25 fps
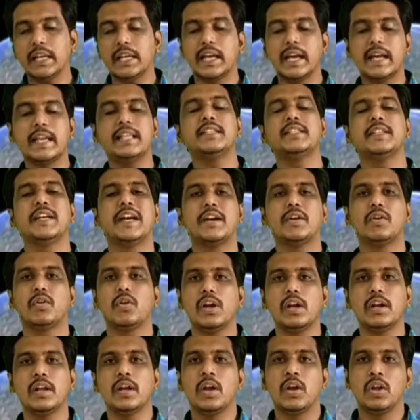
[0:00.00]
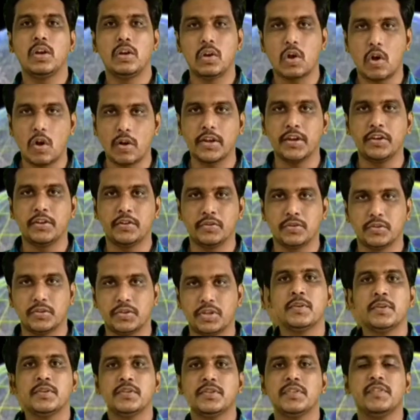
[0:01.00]
lines are called
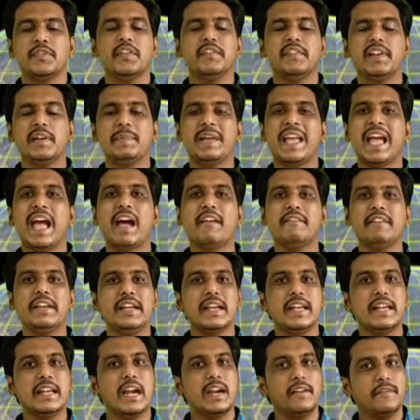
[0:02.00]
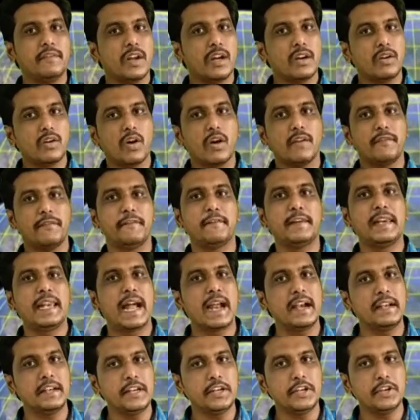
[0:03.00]
longitudes. So we will be having a network of
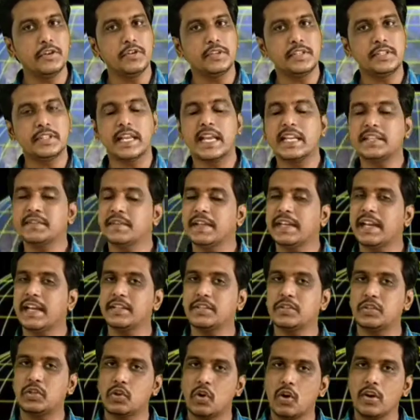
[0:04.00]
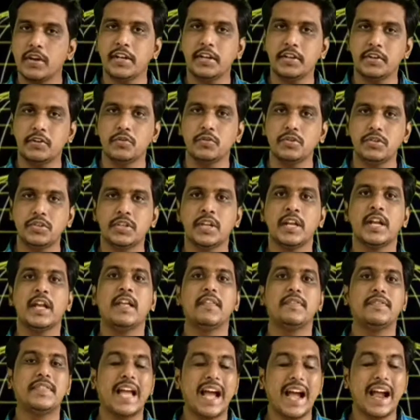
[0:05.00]
latitudes as well as
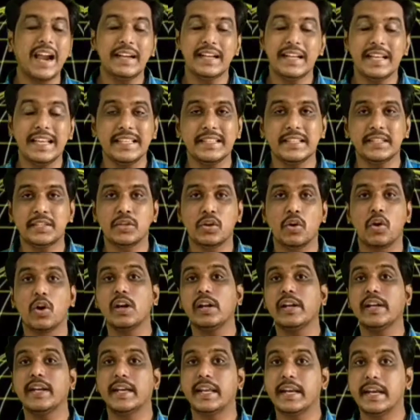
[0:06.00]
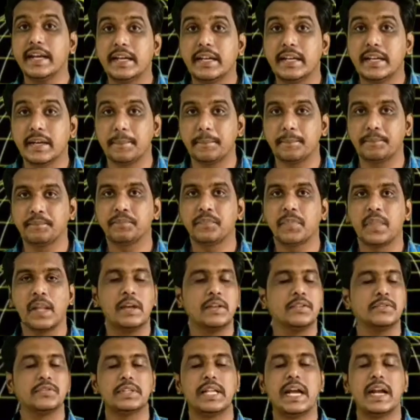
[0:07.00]
longitudes, that is called grid.
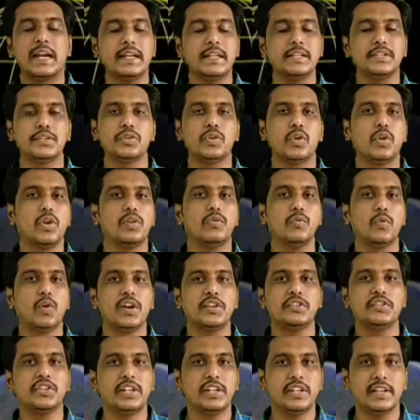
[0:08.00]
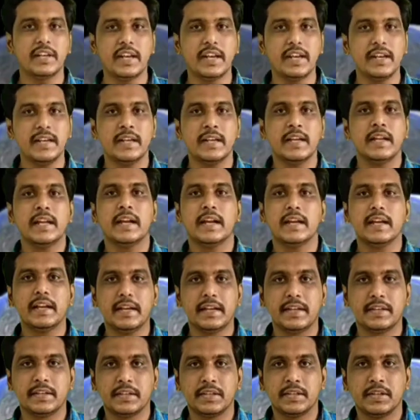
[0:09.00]
So that is called what, children?
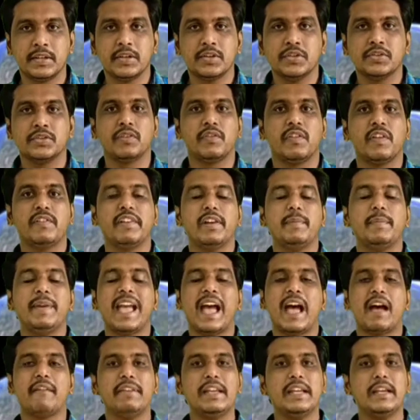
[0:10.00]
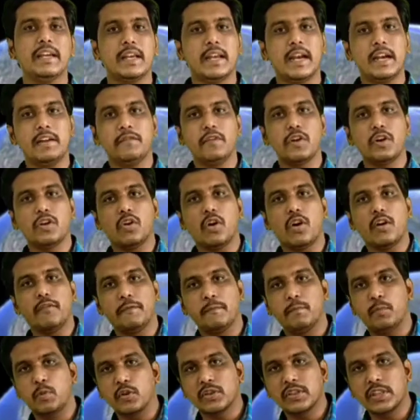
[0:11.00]
Grid. So we will be having a network
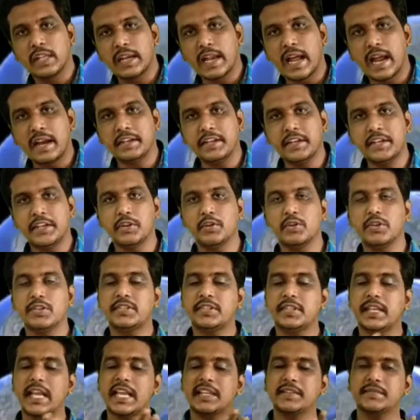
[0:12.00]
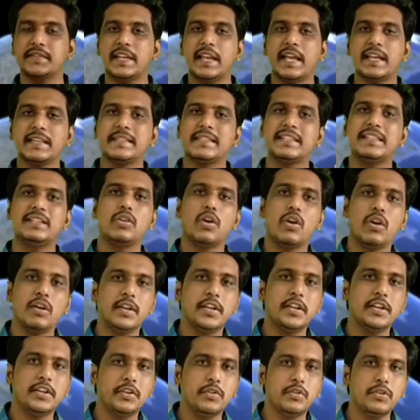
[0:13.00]
of both the latitudes as well as
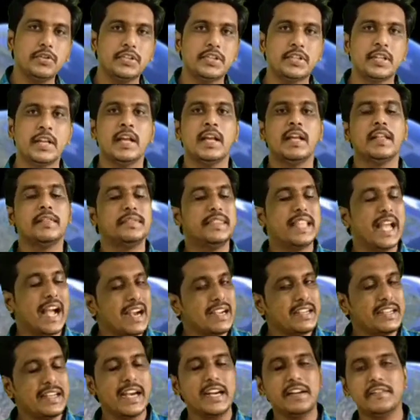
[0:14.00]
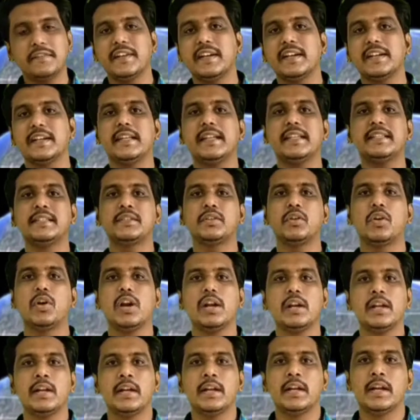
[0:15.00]
longitudes. That network is
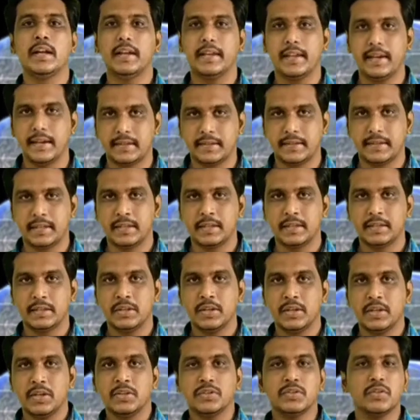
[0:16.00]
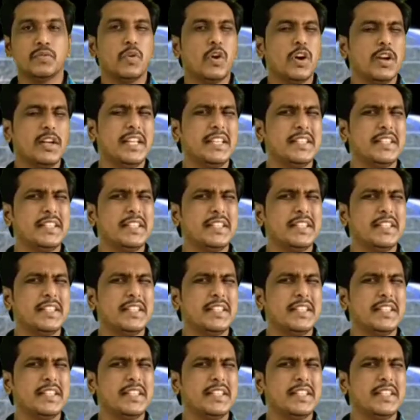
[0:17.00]
called grid. So what